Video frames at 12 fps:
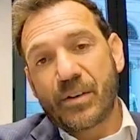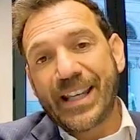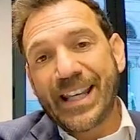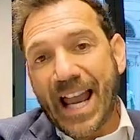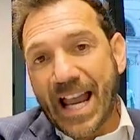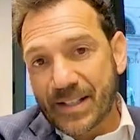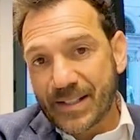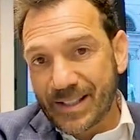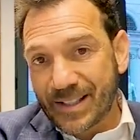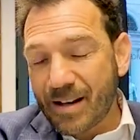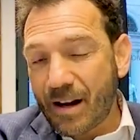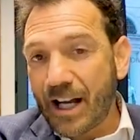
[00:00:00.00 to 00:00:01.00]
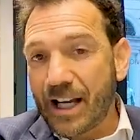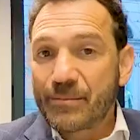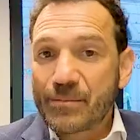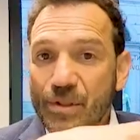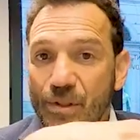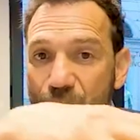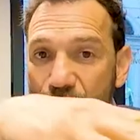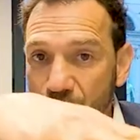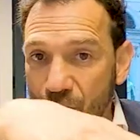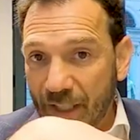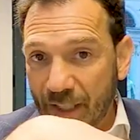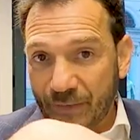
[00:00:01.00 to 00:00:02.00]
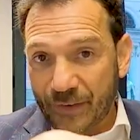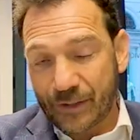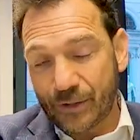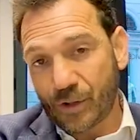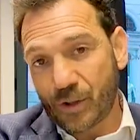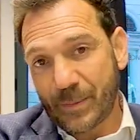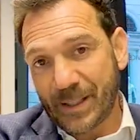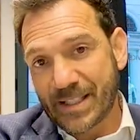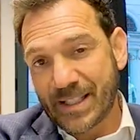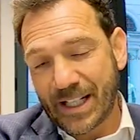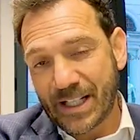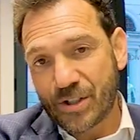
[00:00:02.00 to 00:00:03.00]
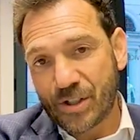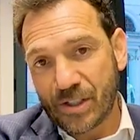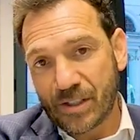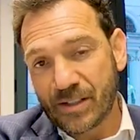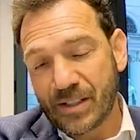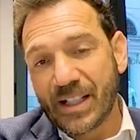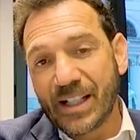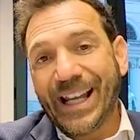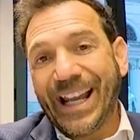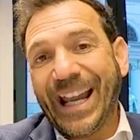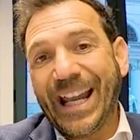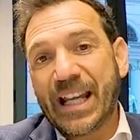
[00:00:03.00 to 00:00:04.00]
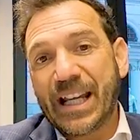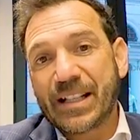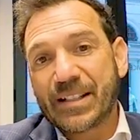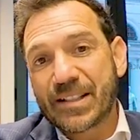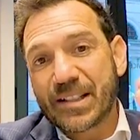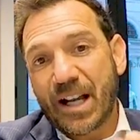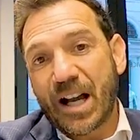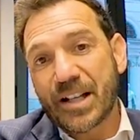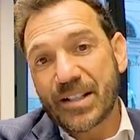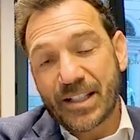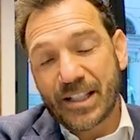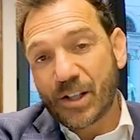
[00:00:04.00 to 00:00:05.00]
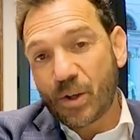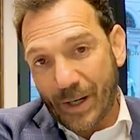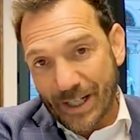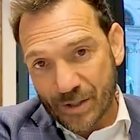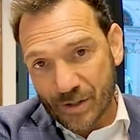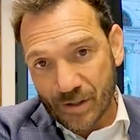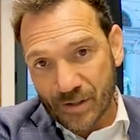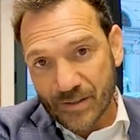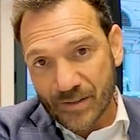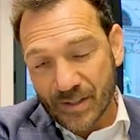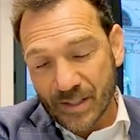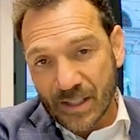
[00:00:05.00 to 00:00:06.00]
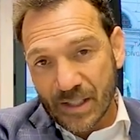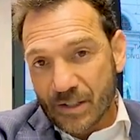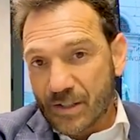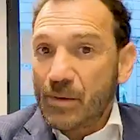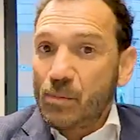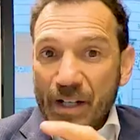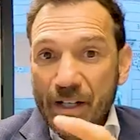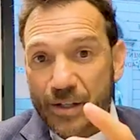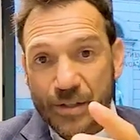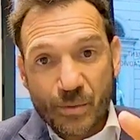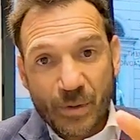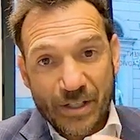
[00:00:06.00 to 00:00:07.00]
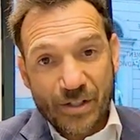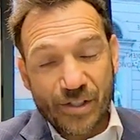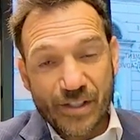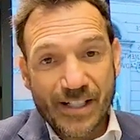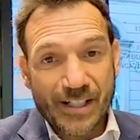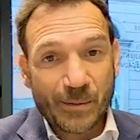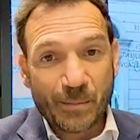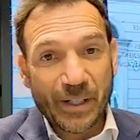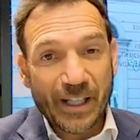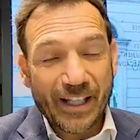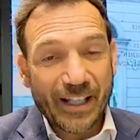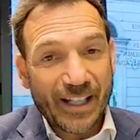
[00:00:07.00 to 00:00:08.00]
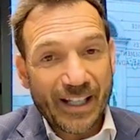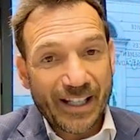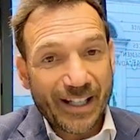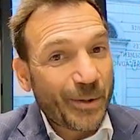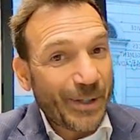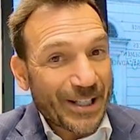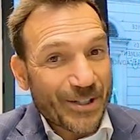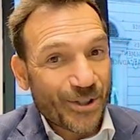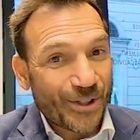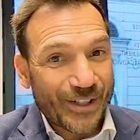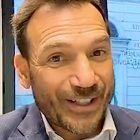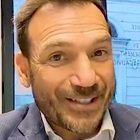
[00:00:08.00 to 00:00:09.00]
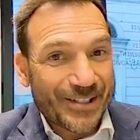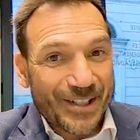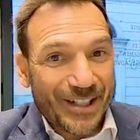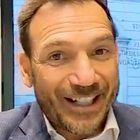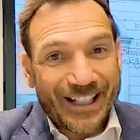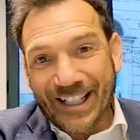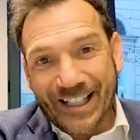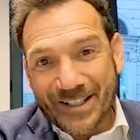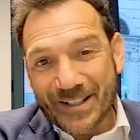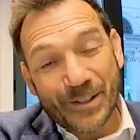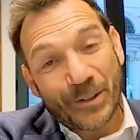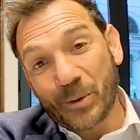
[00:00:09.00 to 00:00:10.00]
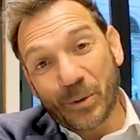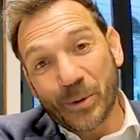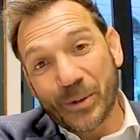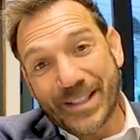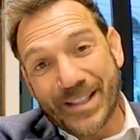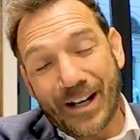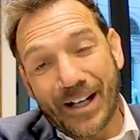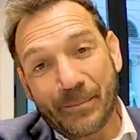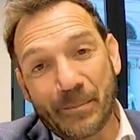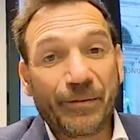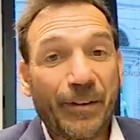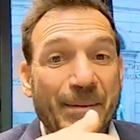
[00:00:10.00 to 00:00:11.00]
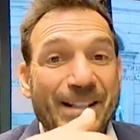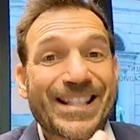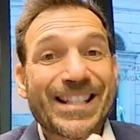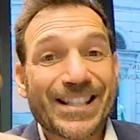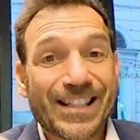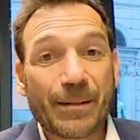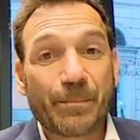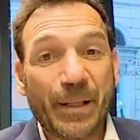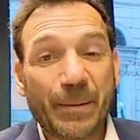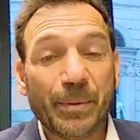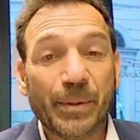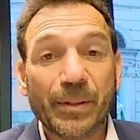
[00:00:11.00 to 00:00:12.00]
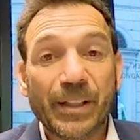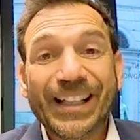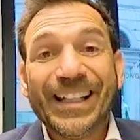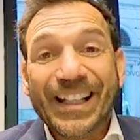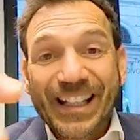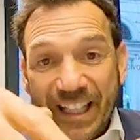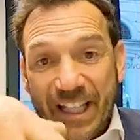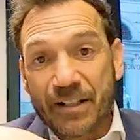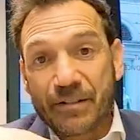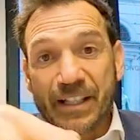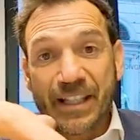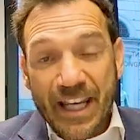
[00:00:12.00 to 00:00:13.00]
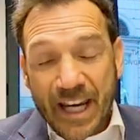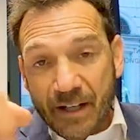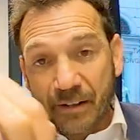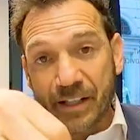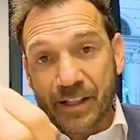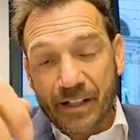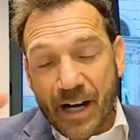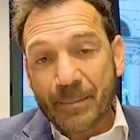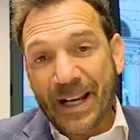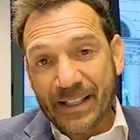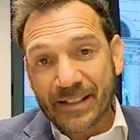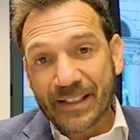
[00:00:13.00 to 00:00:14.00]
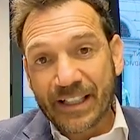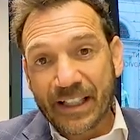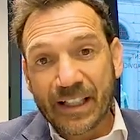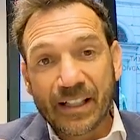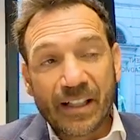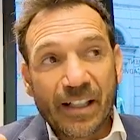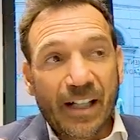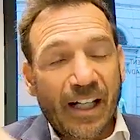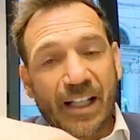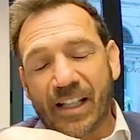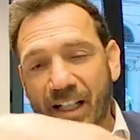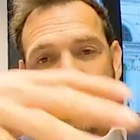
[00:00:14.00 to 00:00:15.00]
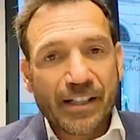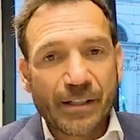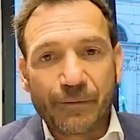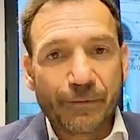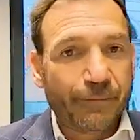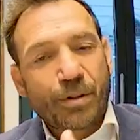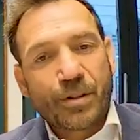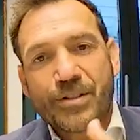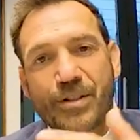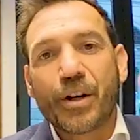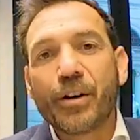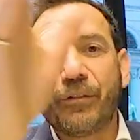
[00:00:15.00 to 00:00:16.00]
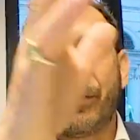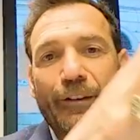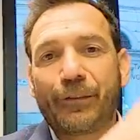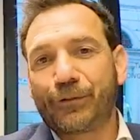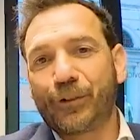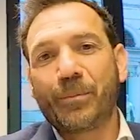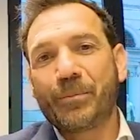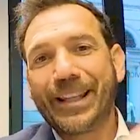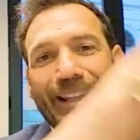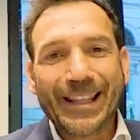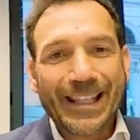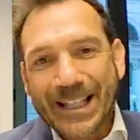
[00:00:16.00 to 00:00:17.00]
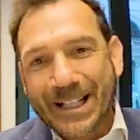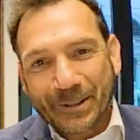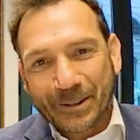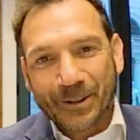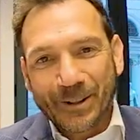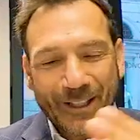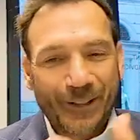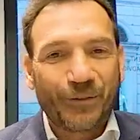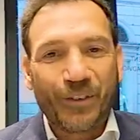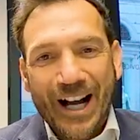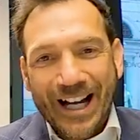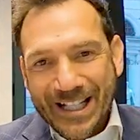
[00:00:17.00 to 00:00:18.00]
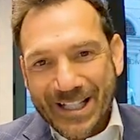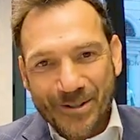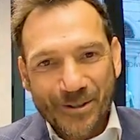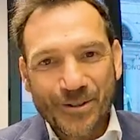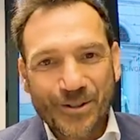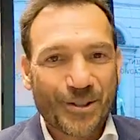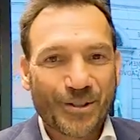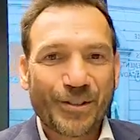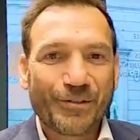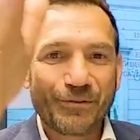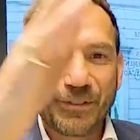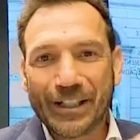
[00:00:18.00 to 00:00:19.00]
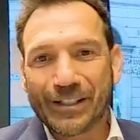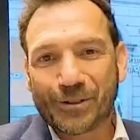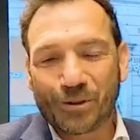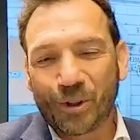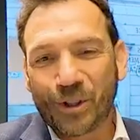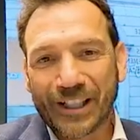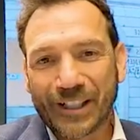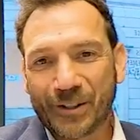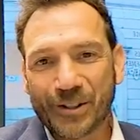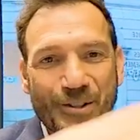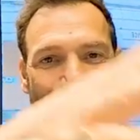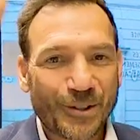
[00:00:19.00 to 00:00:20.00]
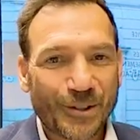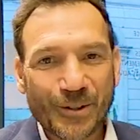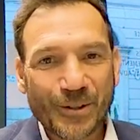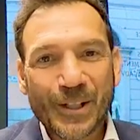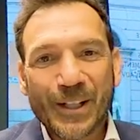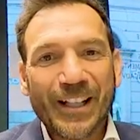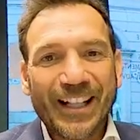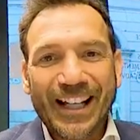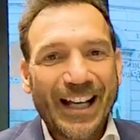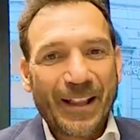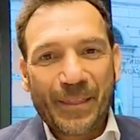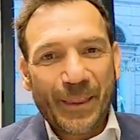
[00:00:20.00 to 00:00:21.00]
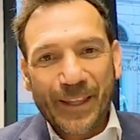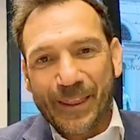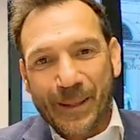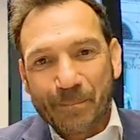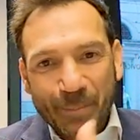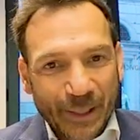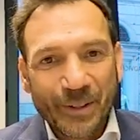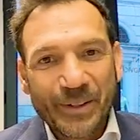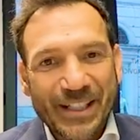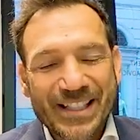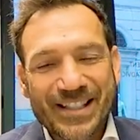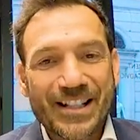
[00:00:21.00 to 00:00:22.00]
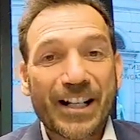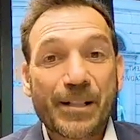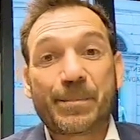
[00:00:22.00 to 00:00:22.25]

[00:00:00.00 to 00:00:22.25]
he has the time to look at the documentation and asking questions. See, one of those questions can be a question that I ask all the time. If I'm assisting people here in the area that I'm handling, I kind of cross over from the legal advice onto the realtor, onto the building site,